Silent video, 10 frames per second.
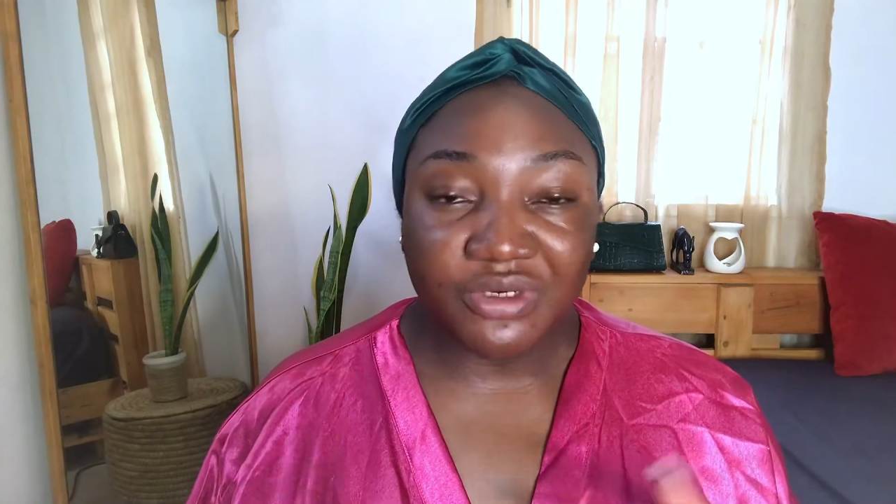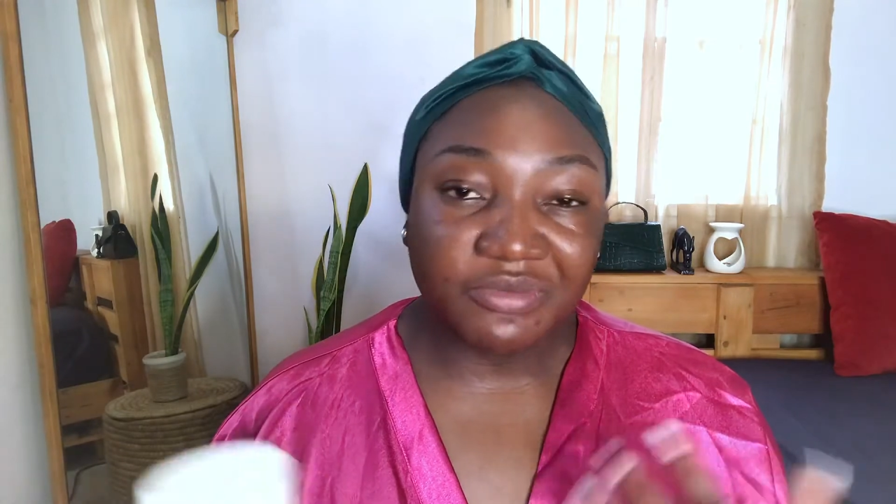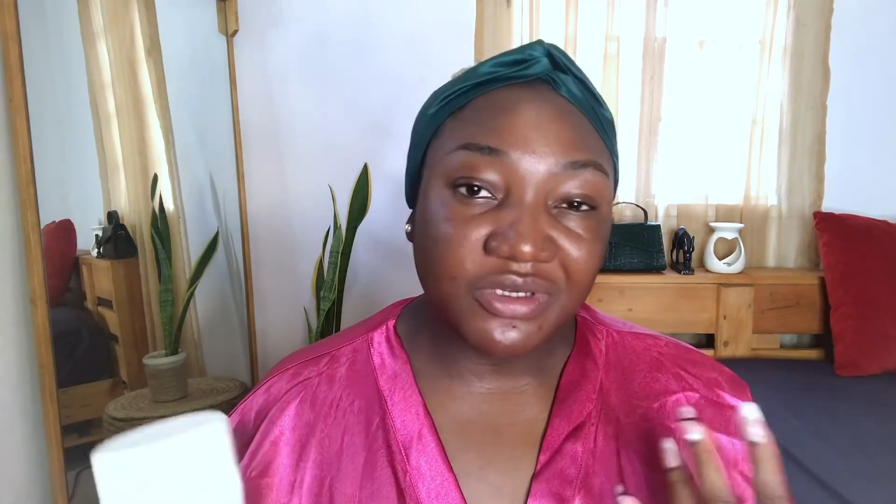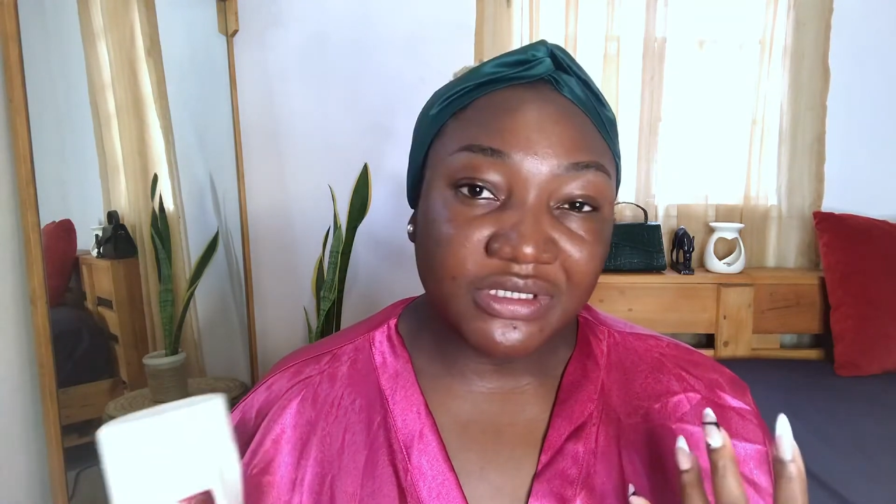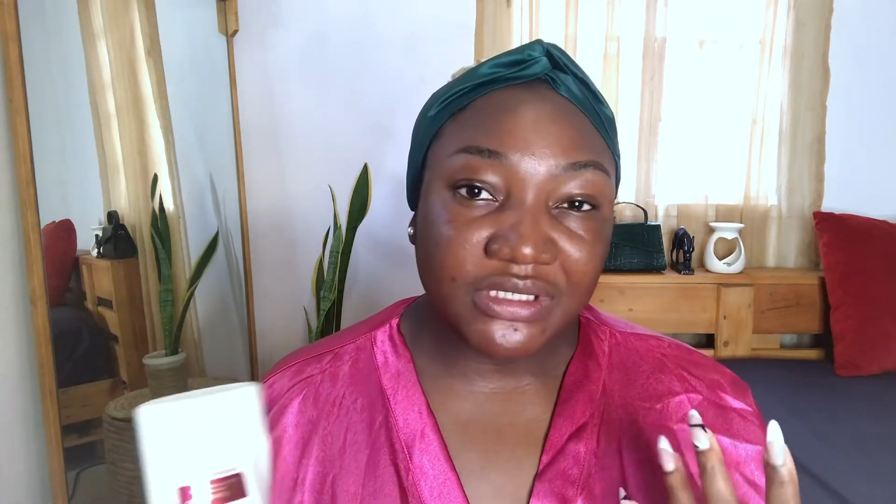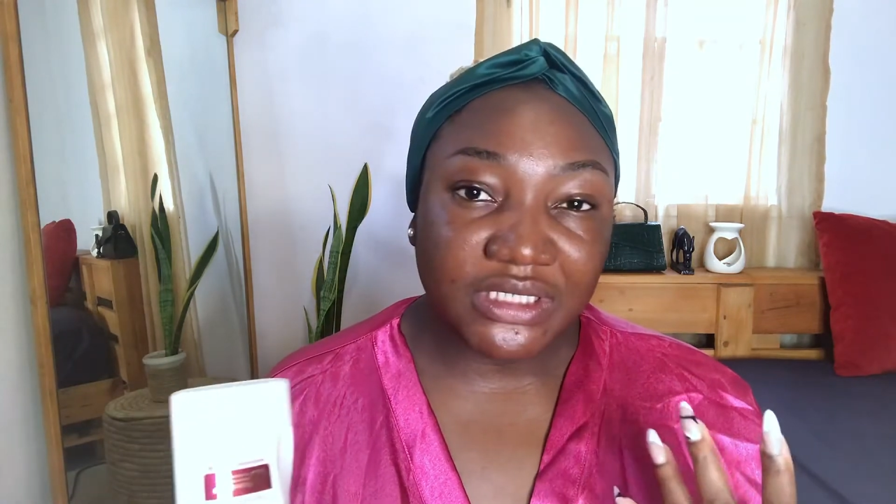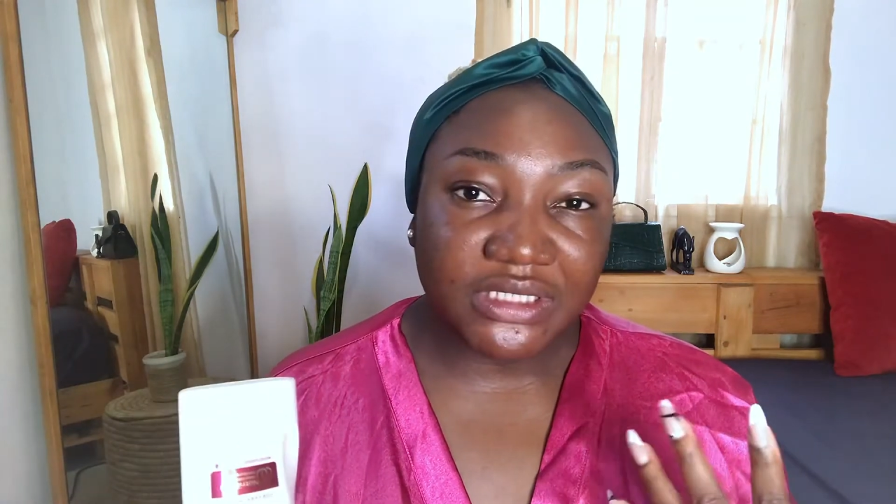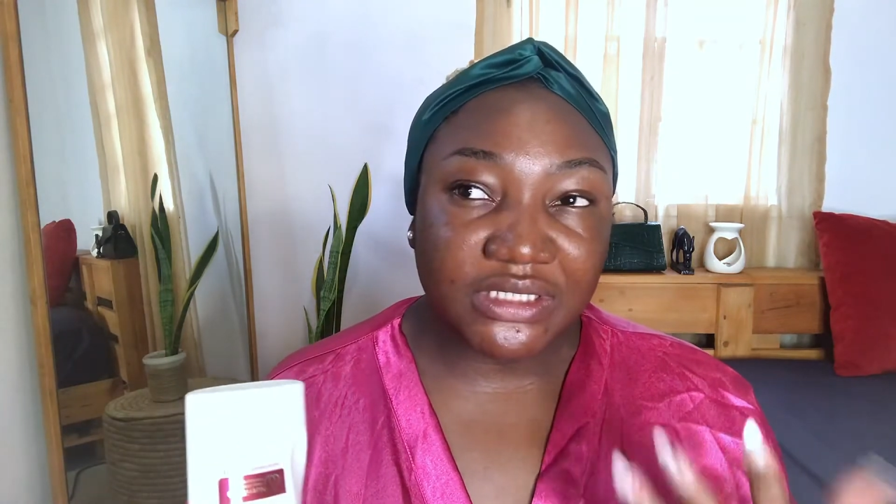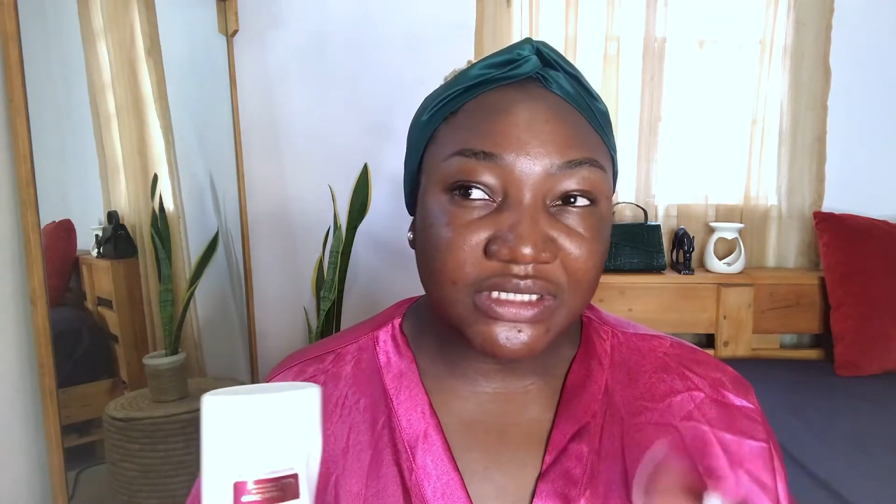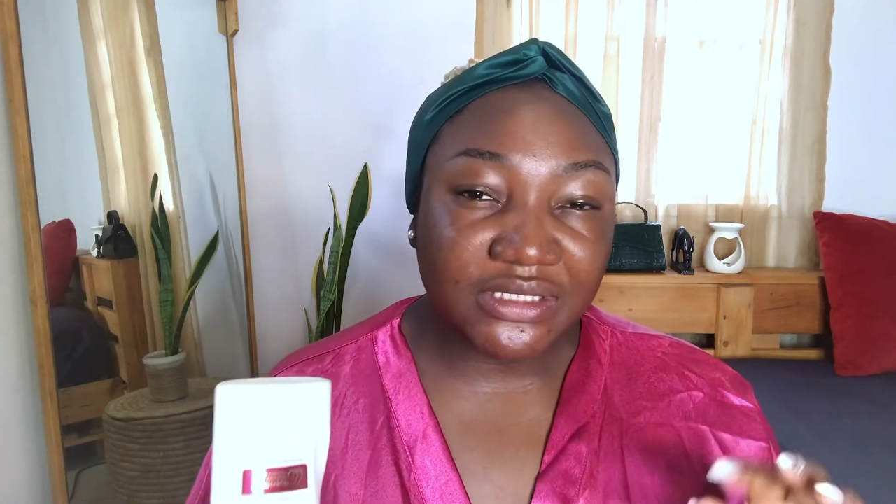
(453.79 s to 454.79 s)
because
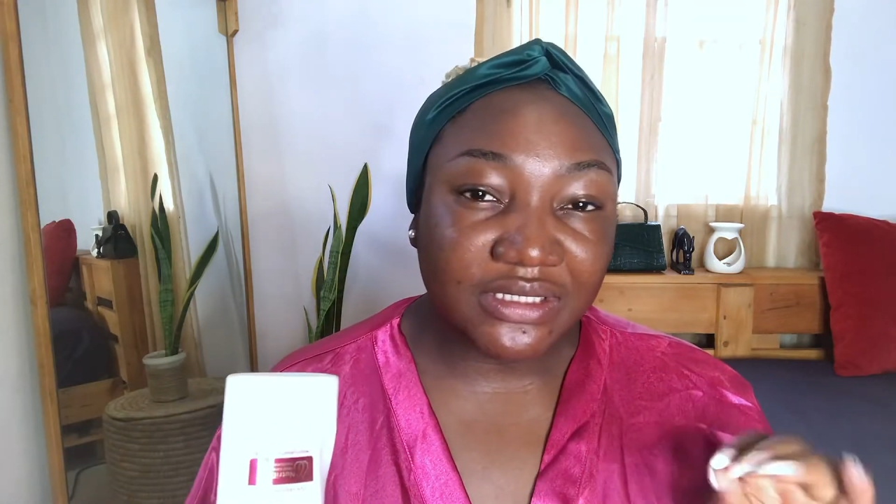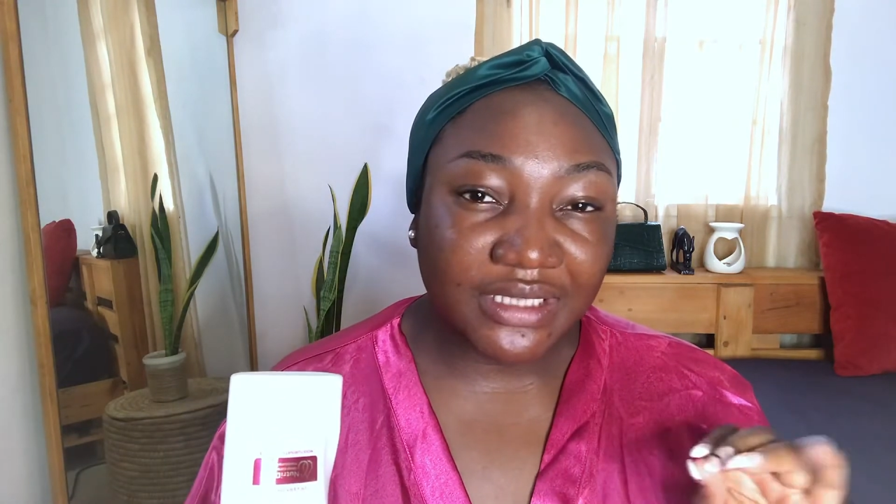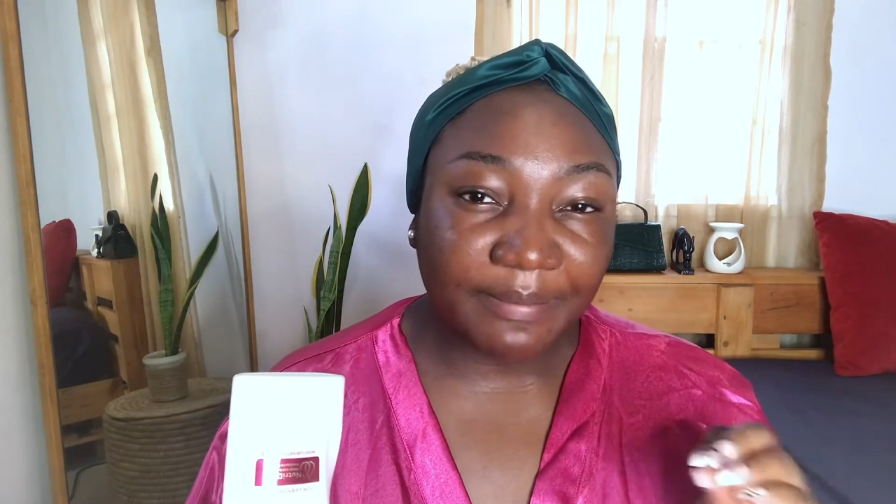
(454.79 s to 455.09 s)
it's a